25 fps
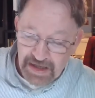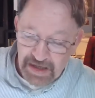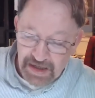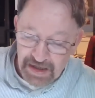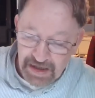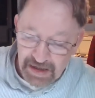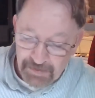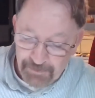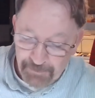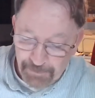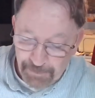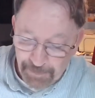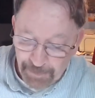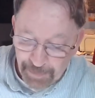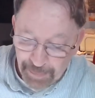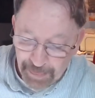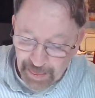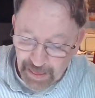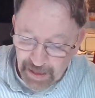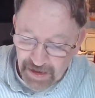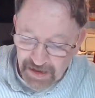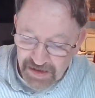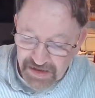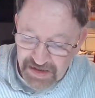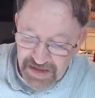Um,
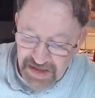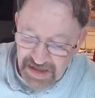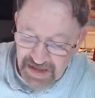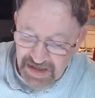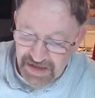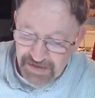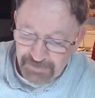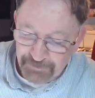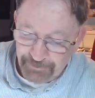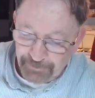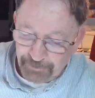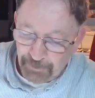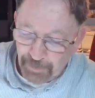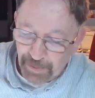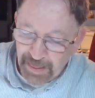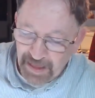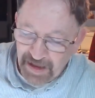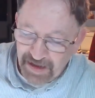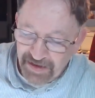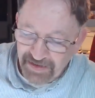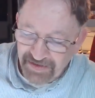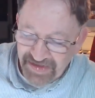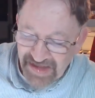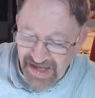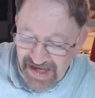
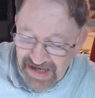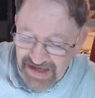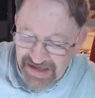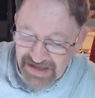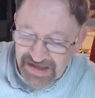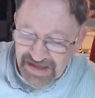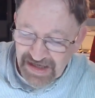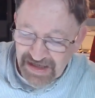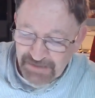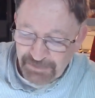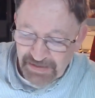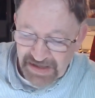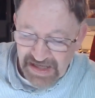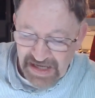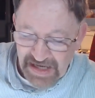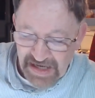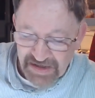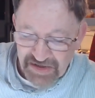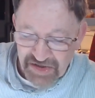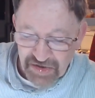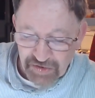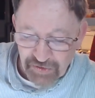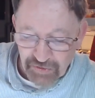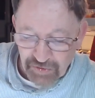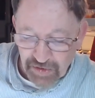then it
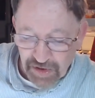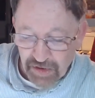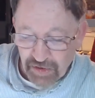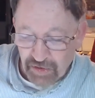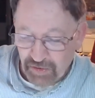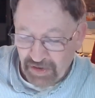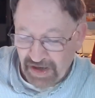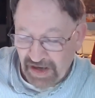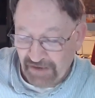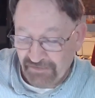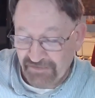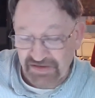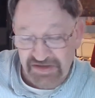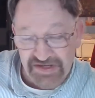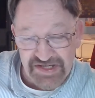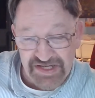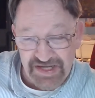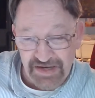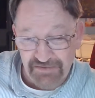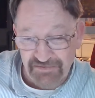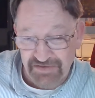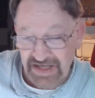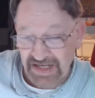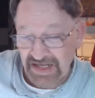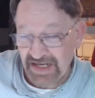began to grow after
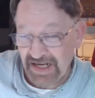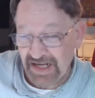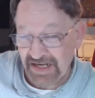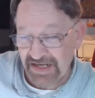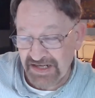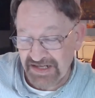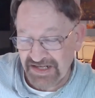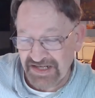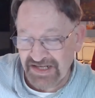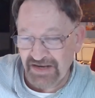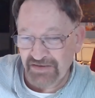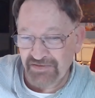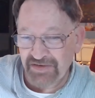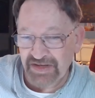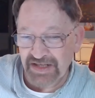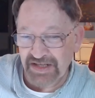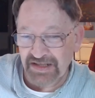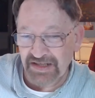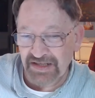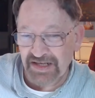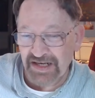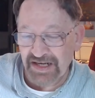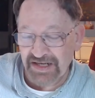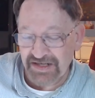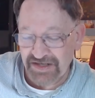1787, and
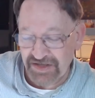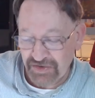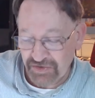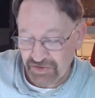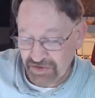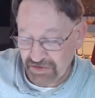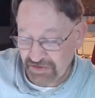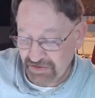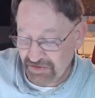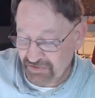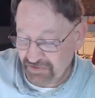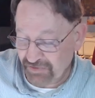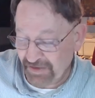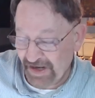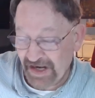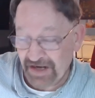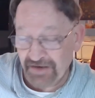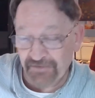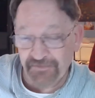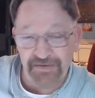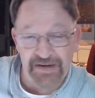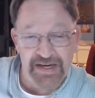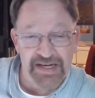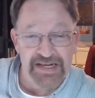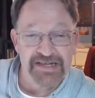the Constitution was
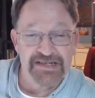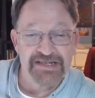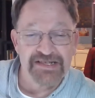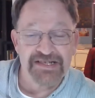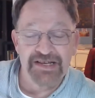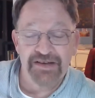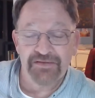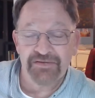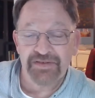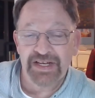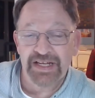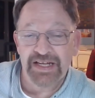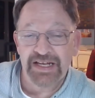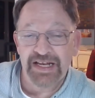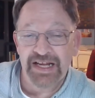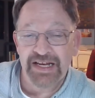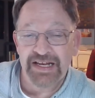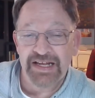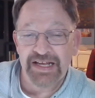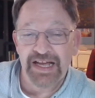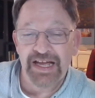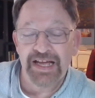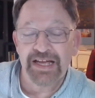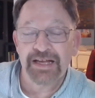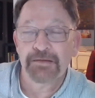ratified in
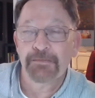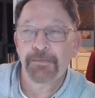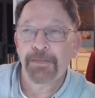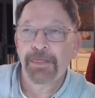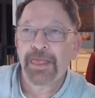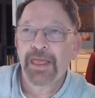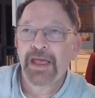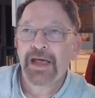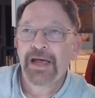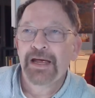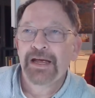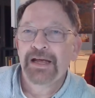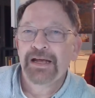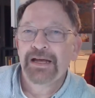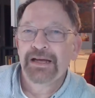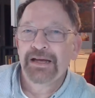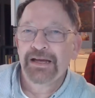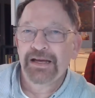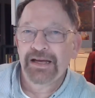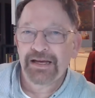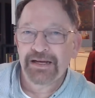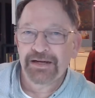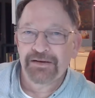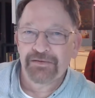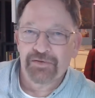1788,
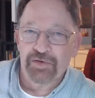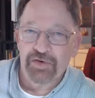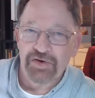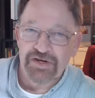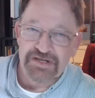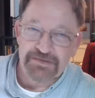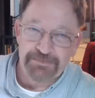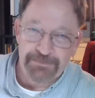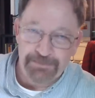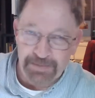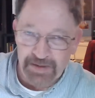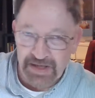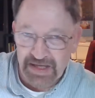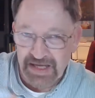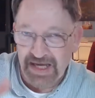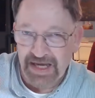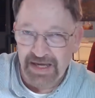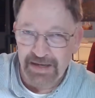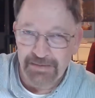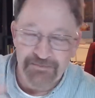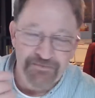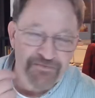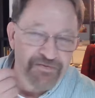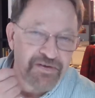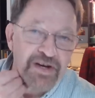and of course
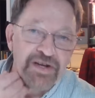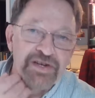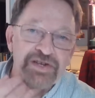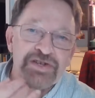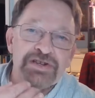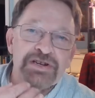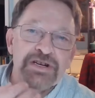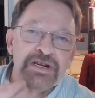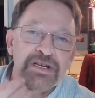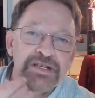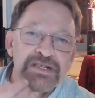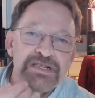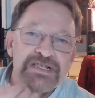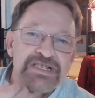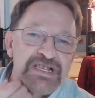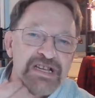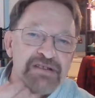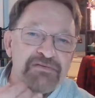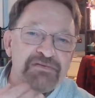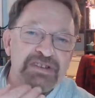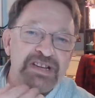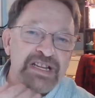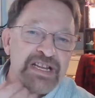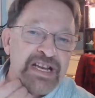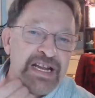became functional in
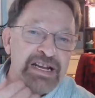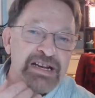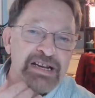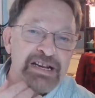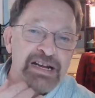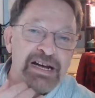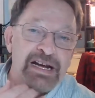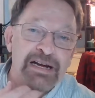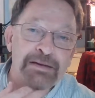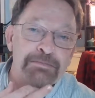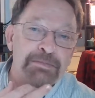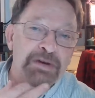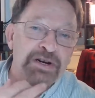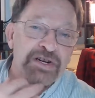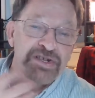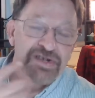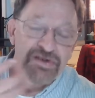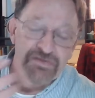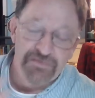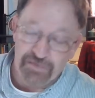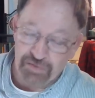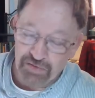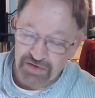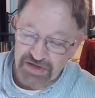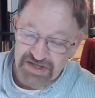1789, March
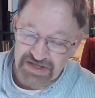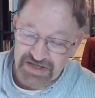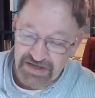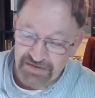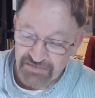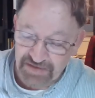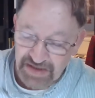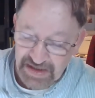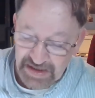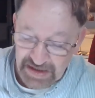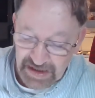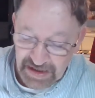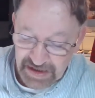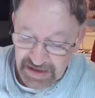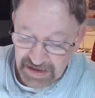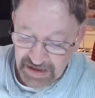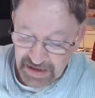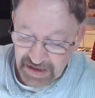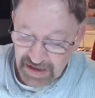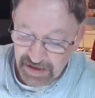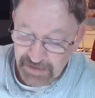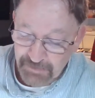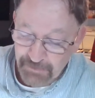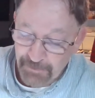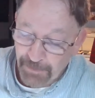4th,
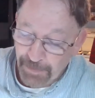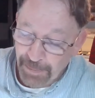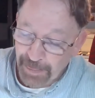1789.